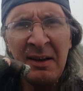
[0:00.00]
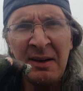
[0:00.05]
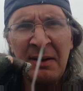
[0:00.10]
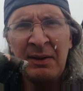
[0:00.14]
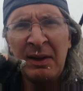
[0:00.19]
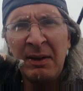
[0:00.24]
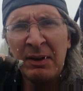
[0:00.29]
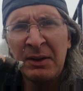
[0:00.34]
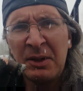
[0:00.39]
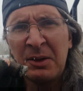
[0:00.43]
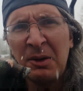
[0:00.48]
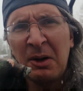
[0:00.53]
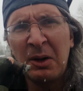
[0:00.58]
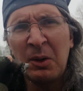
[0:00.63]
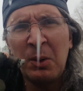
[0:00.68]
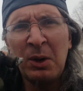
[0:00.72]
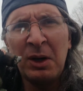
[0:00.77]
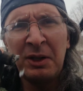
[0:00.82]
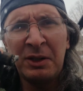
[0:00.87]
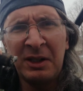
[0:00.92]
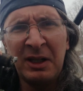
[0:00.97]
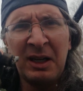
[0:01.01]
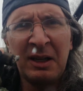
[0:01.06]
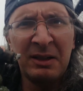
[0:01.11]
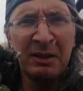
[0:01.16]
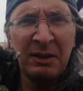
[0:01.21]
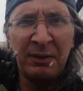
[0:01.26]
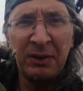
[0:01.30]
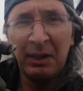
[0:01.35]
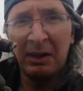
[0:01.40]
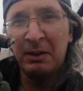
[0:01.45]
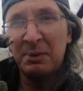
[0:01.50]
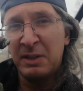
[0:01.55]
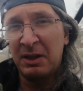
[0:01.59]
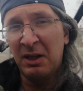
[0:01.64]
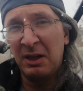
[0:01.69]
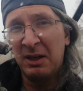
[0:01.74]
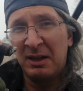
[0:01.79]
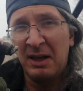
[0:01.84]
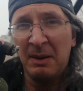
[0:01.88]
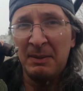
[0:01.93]
flavors are starting to wash out, so I figured it was as
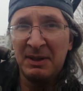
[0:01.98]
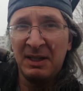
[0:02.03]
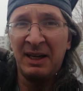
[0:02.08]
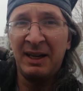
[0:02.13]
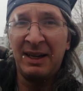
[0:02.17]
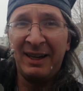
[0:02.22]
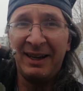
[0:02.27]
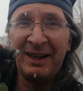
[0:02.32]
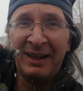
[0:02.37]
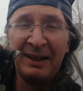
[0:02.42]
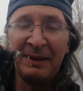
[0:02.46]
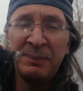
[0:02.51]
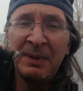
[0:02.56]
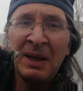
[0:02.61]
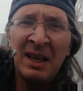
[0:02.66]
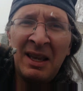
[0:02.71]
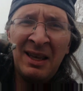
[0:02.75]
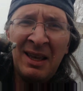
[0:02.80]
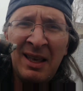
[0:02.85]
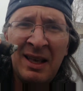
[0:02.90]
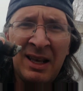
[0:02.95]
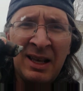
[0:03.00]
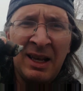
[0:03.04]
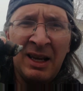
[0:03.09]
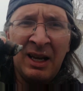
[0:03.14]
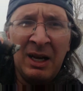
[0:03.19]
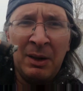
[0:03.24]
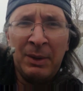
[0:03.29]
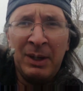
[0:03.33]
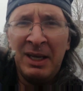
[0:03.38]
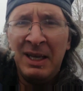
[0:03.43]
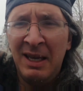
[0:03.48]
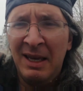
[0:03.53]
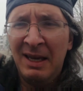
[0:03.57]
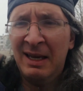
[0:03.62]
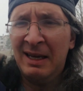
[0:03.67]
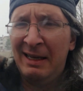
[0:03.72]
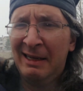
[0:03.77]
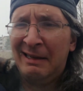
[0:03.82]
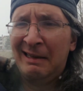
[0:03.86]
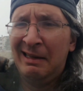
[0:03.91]
good a time as any to end it. Anyway,
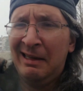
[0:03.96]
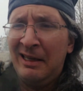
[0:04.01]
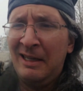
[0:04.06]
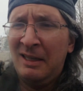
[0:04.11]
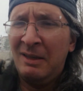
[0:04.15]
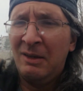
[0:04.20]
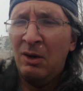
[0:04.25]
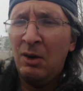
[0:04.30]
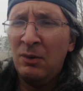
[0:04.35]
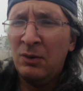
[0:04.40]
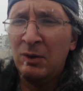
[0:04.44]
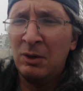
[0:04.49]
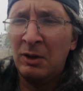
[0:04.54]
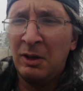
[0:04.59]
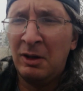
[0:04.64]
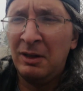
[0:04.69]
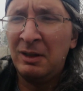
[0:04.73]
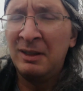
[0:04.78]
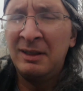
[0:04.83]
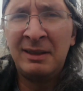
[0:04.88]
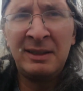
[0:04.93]
overall,